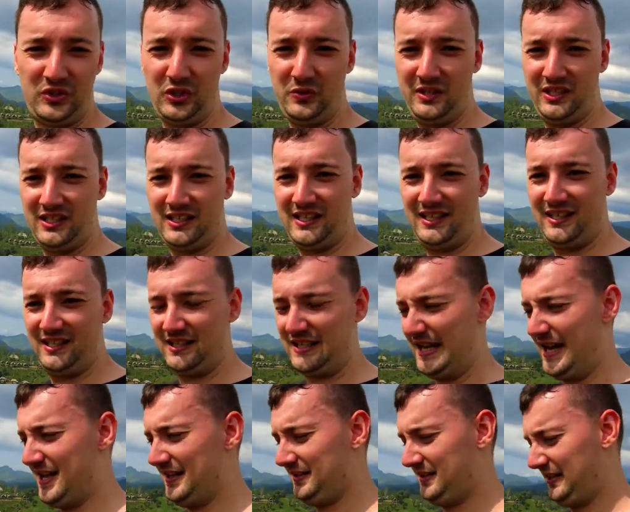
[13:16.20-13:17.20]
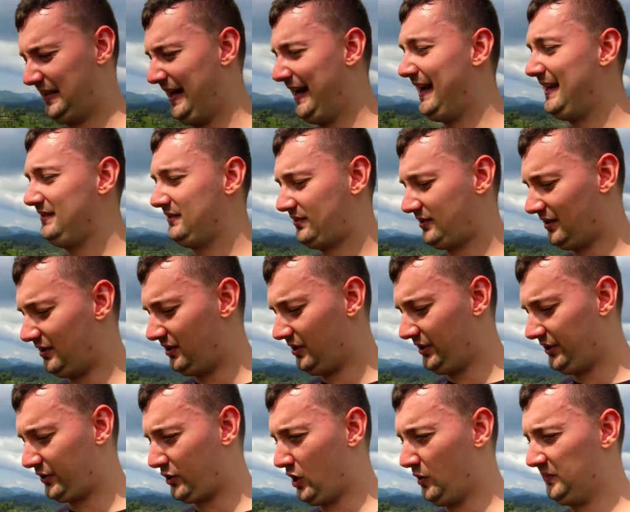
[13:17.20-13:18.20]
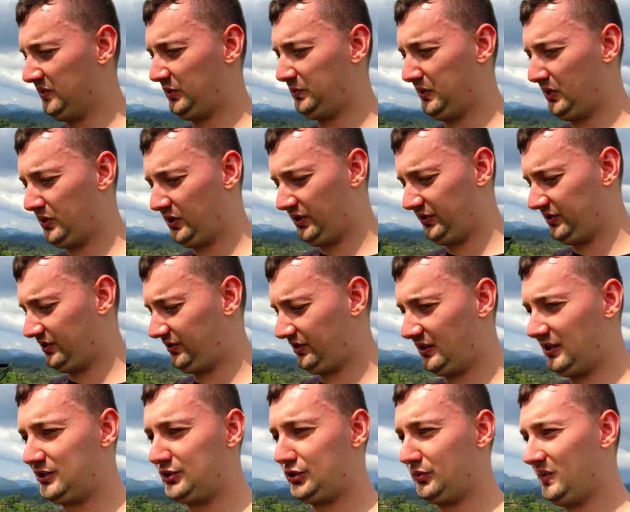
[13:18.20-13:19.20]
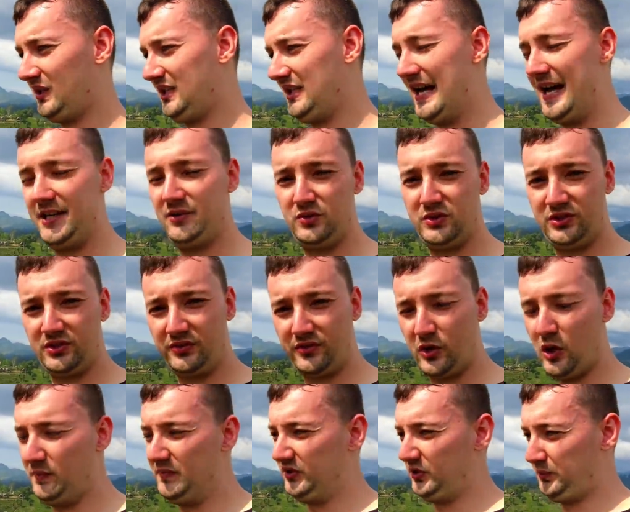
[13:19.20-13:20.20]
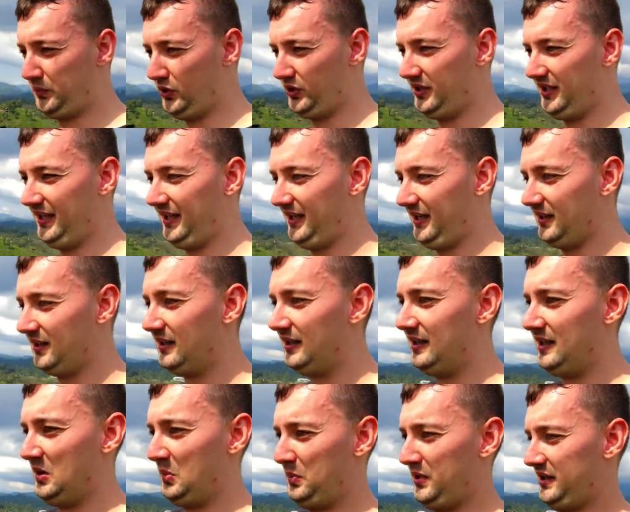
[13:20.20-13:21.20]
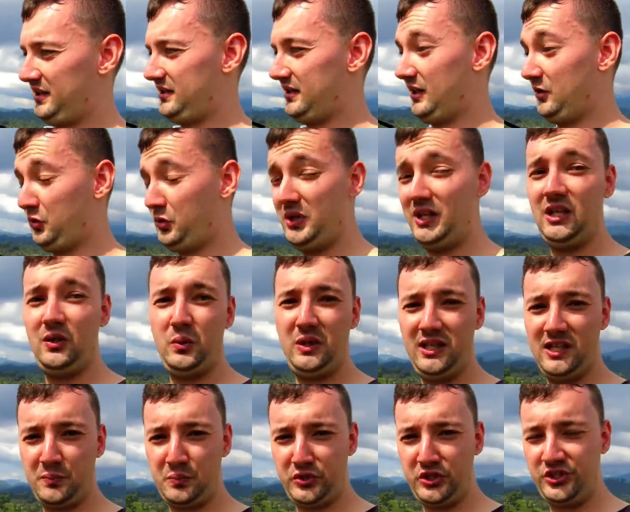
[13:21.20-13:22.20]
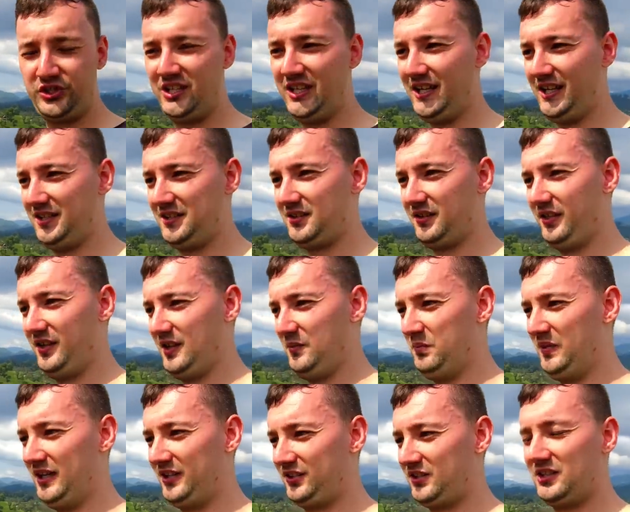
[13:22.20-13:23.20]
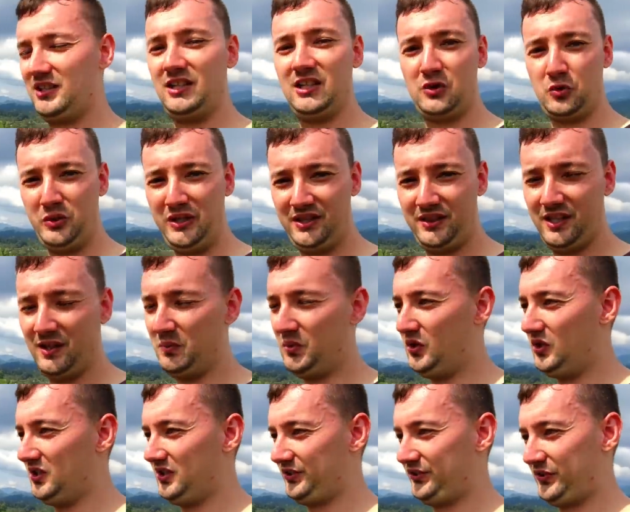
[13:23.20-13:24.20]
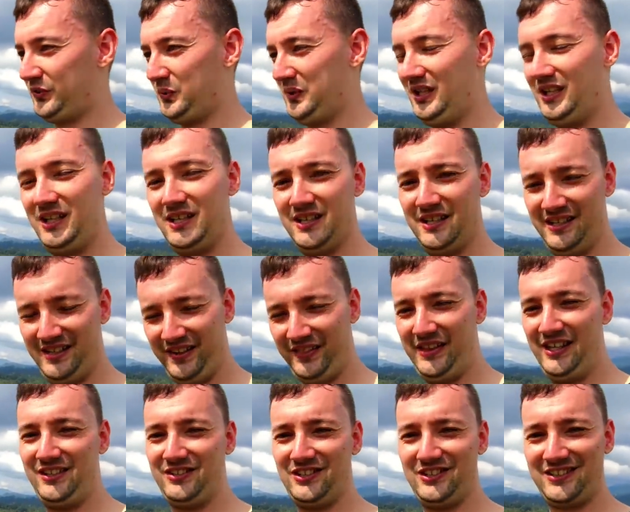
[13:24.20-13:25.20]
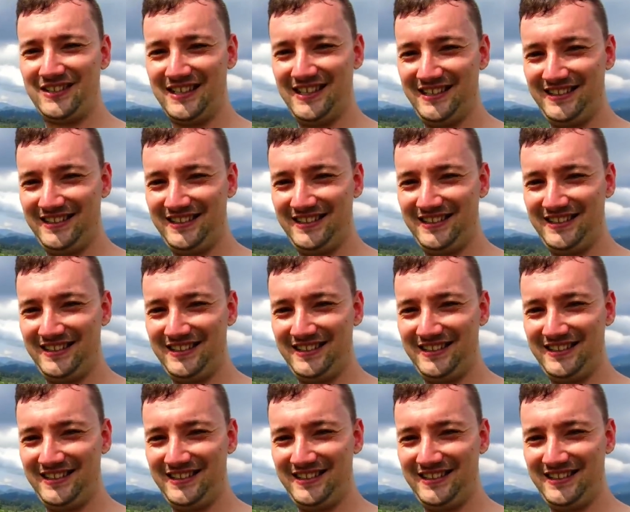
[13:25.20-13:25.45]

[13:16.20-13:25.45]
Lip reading: sorry that I can't answer all the comments because it's literally hundreds of comments per day, but I really, really appreciate them. I still read them all, so really thanks a lot,